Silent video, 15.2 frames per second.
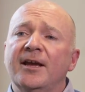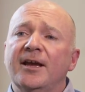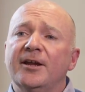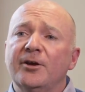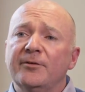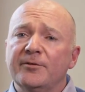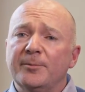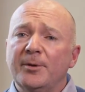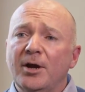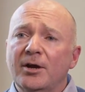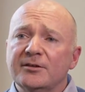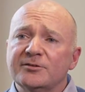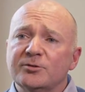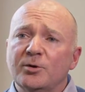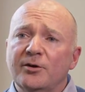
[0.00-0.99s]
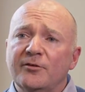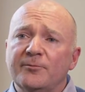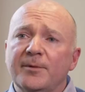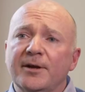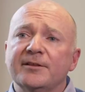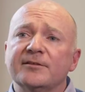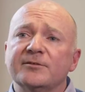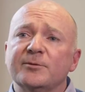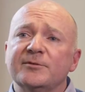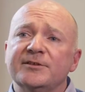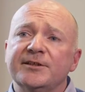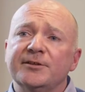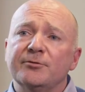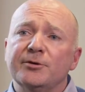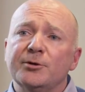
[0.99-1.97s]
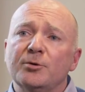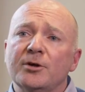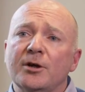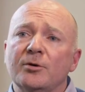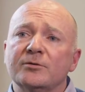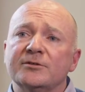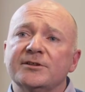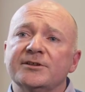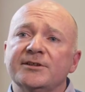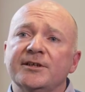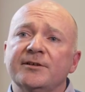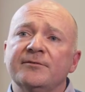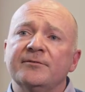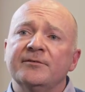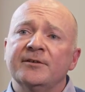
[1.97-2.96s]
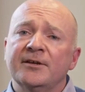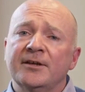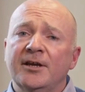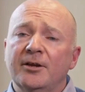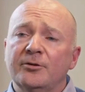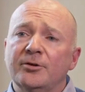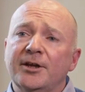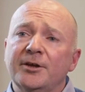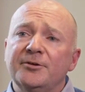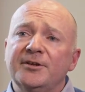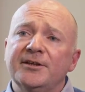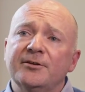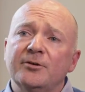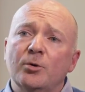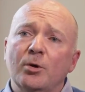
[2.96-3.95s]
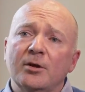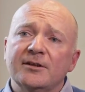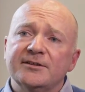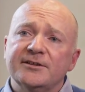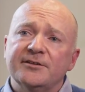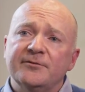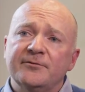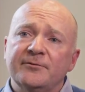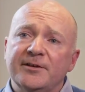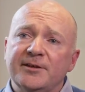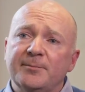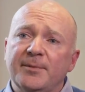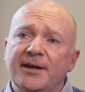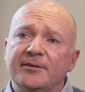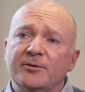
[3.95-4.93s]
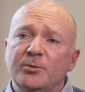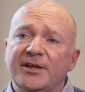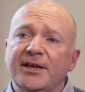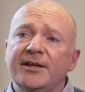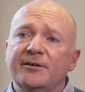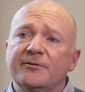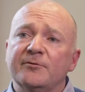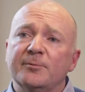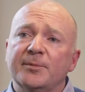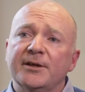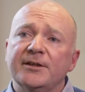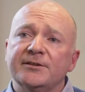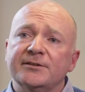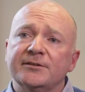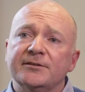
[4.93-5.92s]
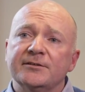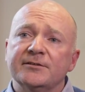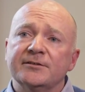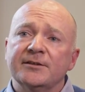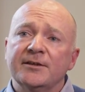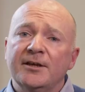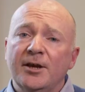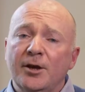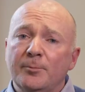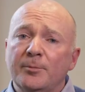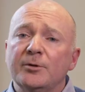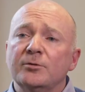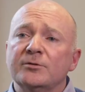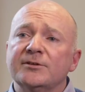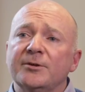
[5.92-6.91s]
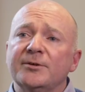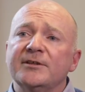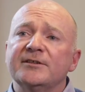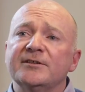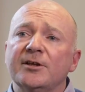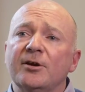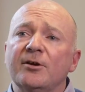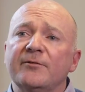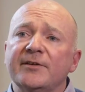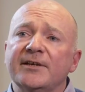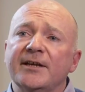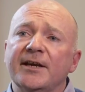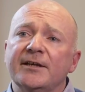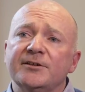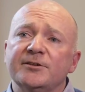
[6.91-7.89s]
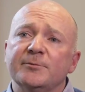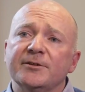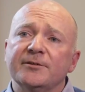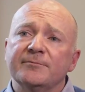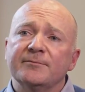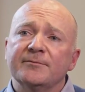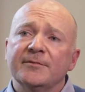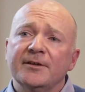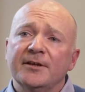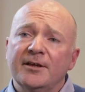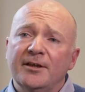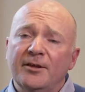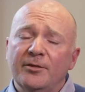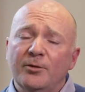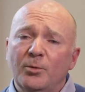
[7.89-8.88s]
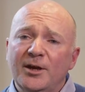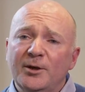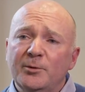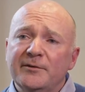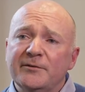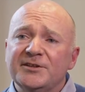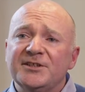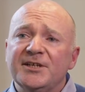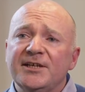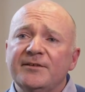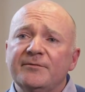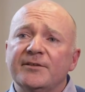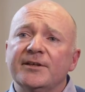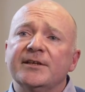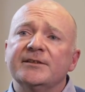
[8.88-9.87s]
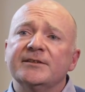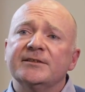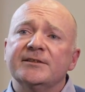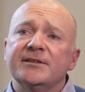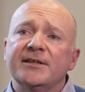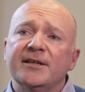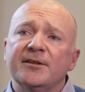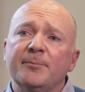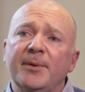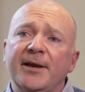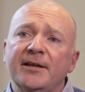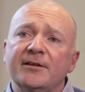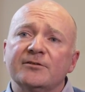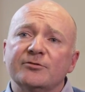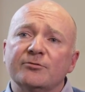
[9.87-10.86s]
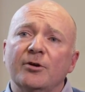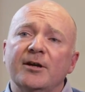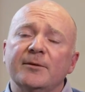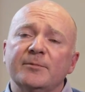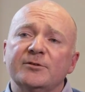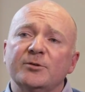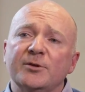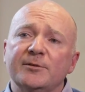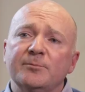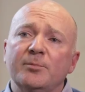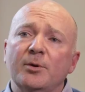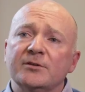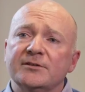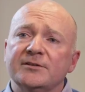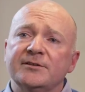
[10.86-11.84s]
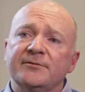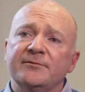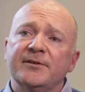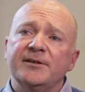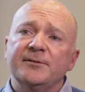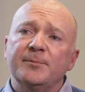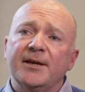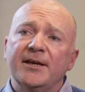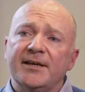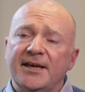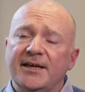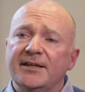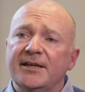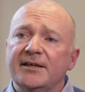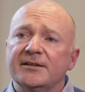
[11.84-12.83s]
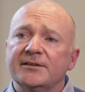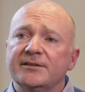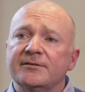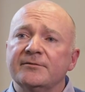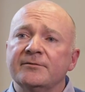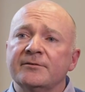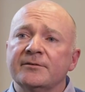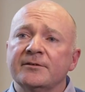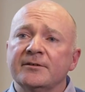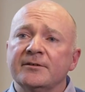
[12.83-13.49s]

and over the past 12 months we've seen a real culture shift not only in the quality of feedback that we're getting from patients but also in staff engagement. The way we've achieved this is to get the balance right between positive feedback and negative.